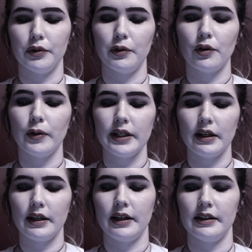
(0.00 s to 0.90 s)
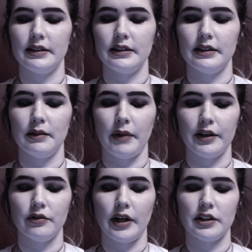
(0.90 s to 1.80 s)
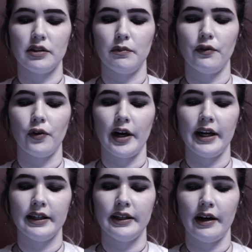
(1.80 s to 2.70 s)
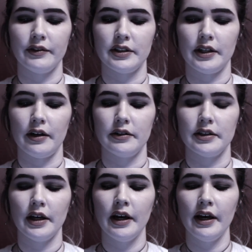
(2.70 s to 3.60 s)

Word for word: blew a quick kiss in my direction before heading downstairs